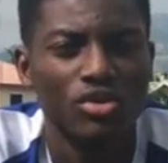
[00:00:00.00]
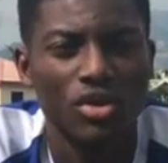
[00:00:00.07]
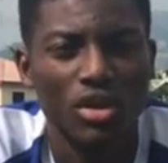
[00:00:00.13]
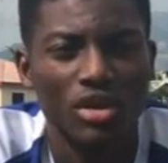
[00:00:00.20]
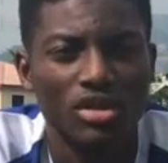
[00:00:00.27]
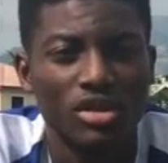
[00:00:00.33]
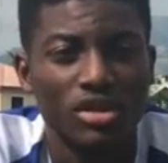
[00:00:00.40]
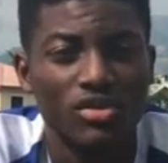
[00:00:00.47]

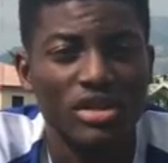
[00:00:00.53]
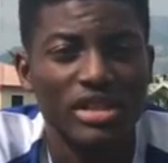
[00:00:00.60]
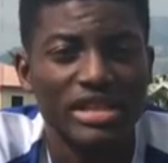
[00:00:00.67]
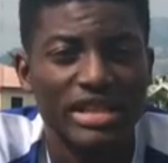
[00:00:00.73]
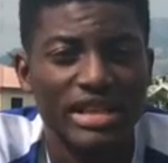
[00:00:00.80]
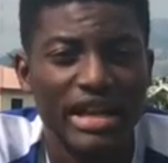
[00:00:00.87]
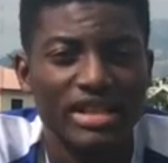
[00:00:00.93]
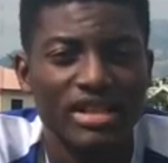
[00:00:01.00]
until
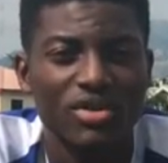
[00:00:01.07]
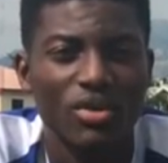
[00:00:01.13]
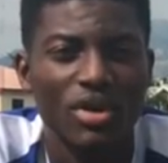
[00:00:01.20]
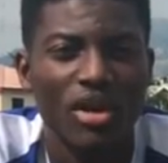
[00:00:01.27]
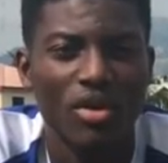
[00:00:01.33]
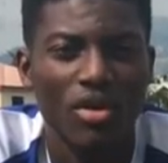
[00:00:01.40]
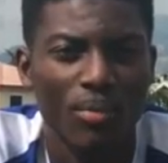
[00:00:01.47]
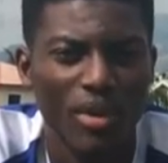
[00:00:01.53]
2019 when
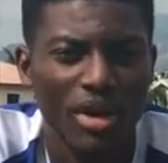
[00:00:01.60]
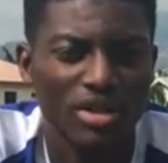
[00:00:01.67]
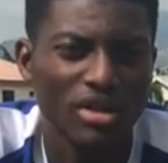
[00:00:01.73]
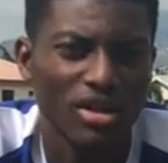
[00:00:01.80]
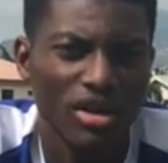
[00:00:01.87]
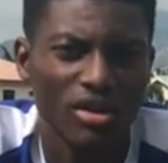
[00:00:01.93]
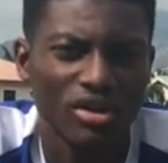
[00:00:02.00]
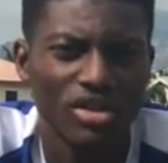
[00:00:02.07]
I got back to
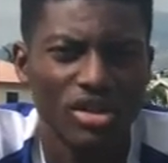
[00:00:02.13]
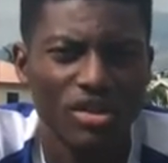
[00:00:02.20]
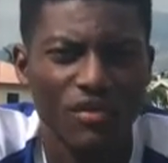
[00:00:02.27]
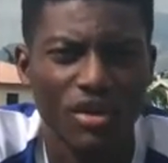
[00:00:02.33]
the country